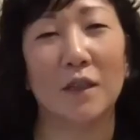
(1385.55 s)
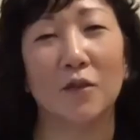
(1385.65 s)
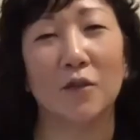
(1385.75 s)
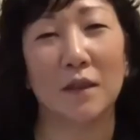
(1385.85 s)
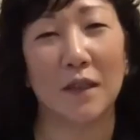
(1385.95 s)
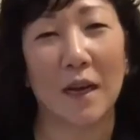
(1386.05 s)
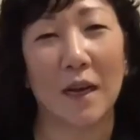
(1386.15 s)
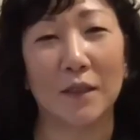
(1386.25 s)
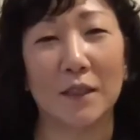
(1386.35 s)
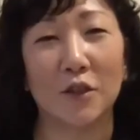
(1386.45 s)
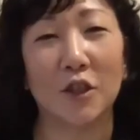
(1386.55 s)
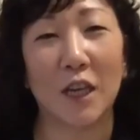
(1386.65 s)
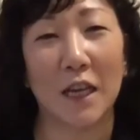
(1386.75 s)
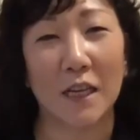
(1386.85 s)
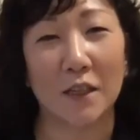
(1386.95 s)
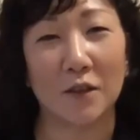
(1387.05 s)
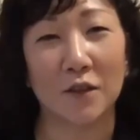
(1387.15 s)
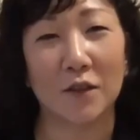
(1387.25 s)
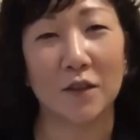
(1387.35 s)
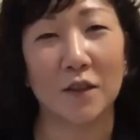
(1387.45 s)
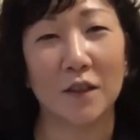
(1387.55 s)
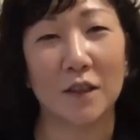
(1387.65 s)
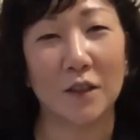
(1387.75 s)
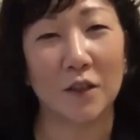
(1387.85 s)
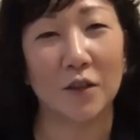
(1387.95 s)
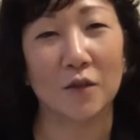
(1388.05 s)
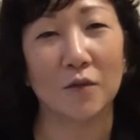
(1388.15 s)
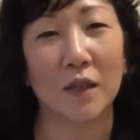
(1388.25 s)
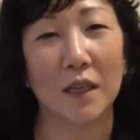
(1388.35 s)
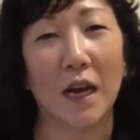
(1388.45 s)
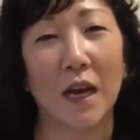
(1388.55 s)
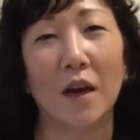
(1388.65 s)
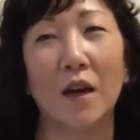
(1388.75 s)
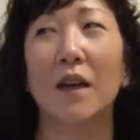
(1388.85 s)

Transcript: to adapt and change, you know, like how,